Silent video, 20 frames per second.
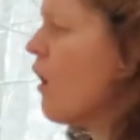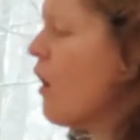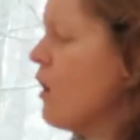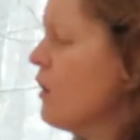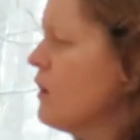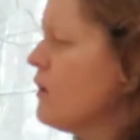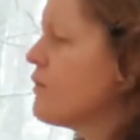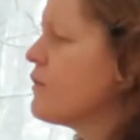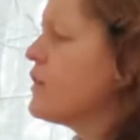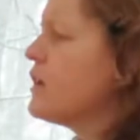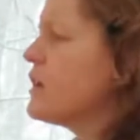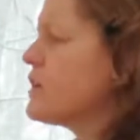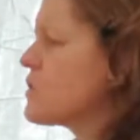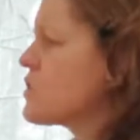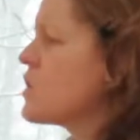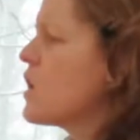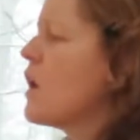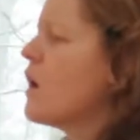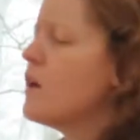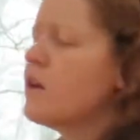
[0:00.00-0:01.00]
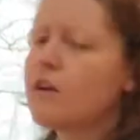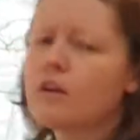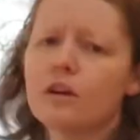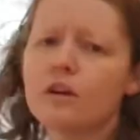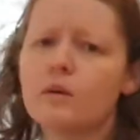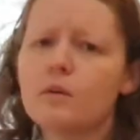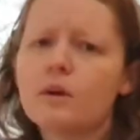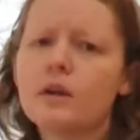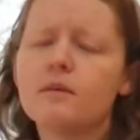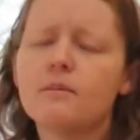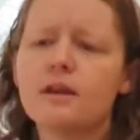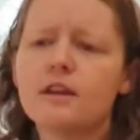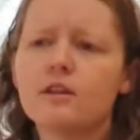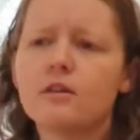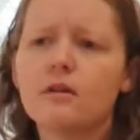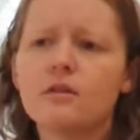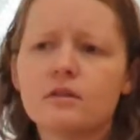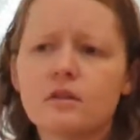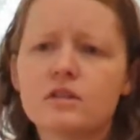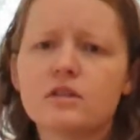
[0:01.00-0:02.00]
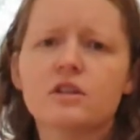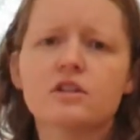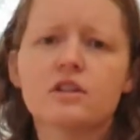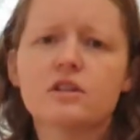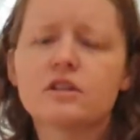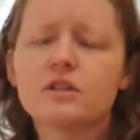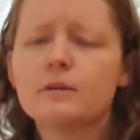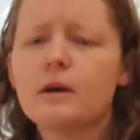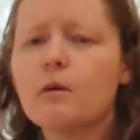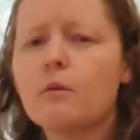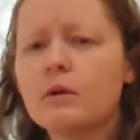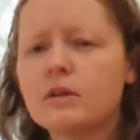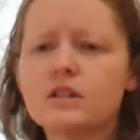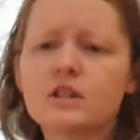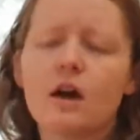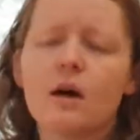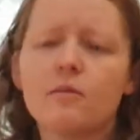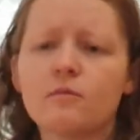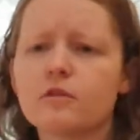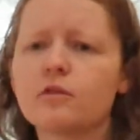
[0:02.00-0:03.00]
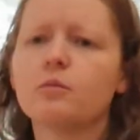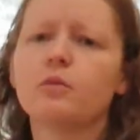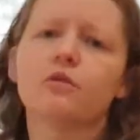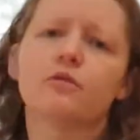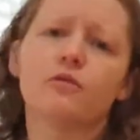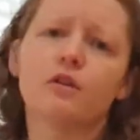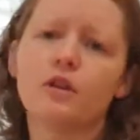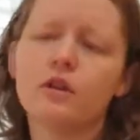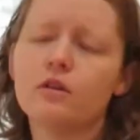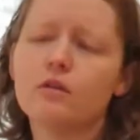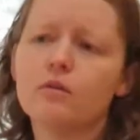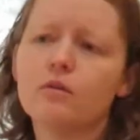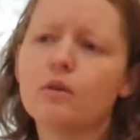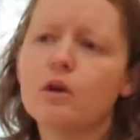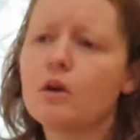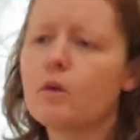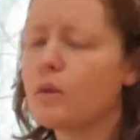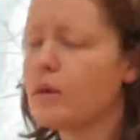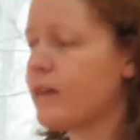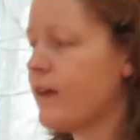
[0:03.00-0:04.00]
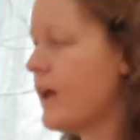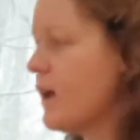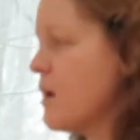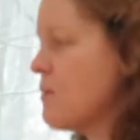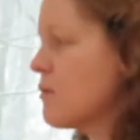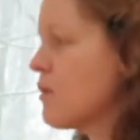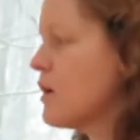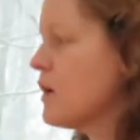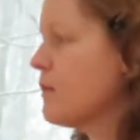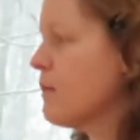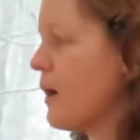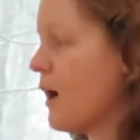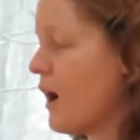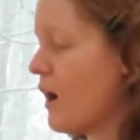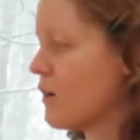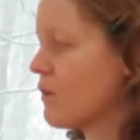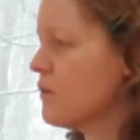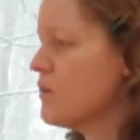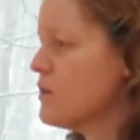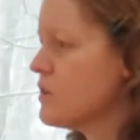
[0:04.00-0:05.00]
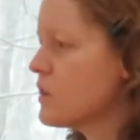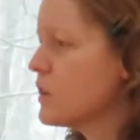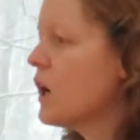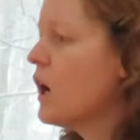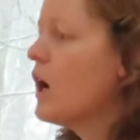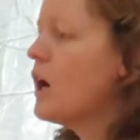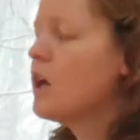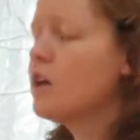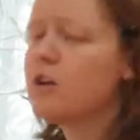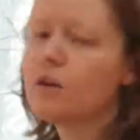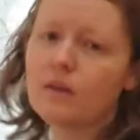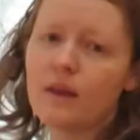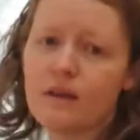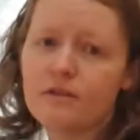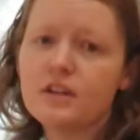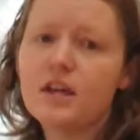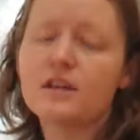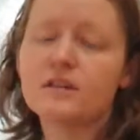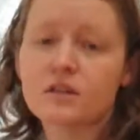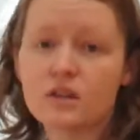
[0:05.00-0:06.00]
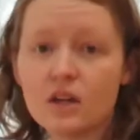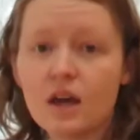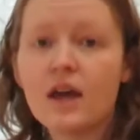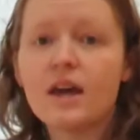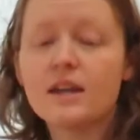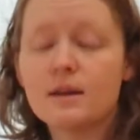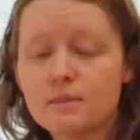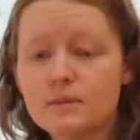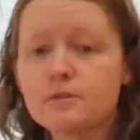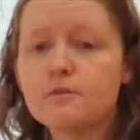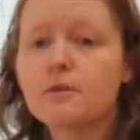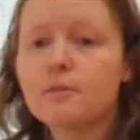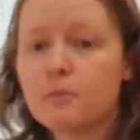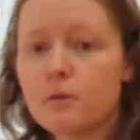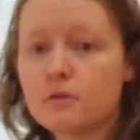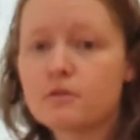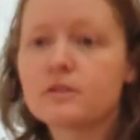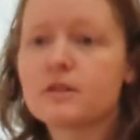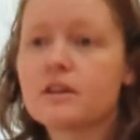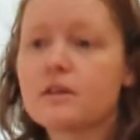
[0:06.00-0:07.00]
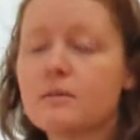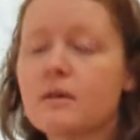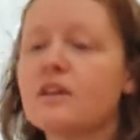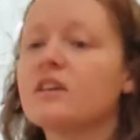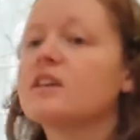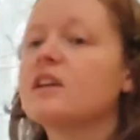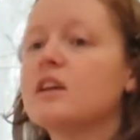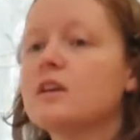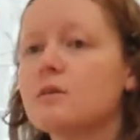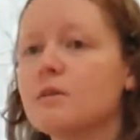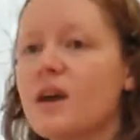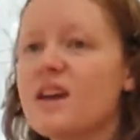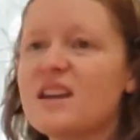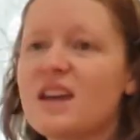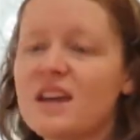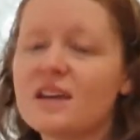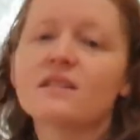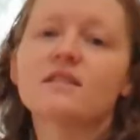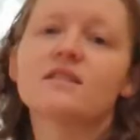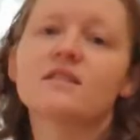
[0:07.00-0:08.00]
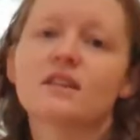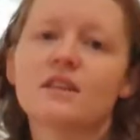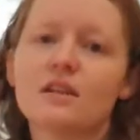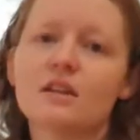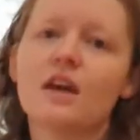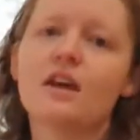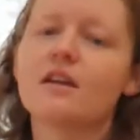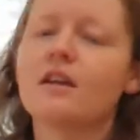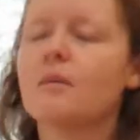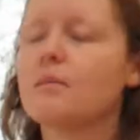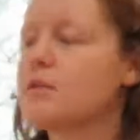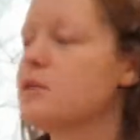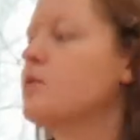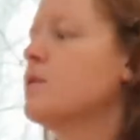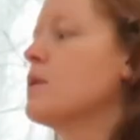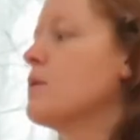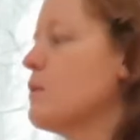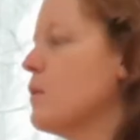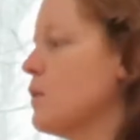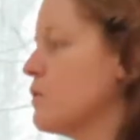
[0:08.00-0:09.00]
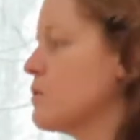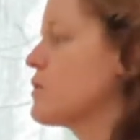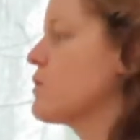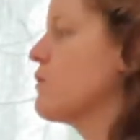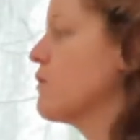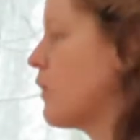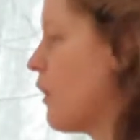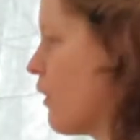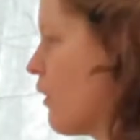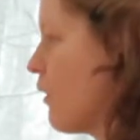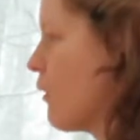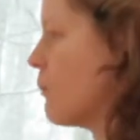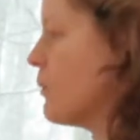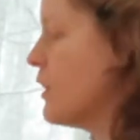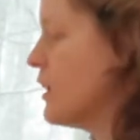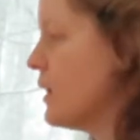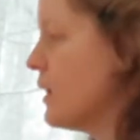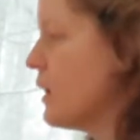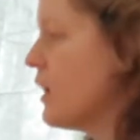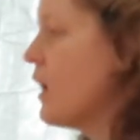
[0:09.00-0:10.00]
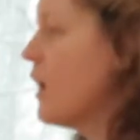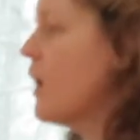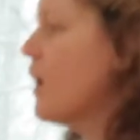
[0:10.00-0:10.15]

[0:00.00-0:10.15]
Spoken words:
All of this, you're going to want to make your own decisions about what's comfortable for you with hammering patterns. Your left hand's going to end up doing most of the melody, your right hand's going to end up doing most of the harmony.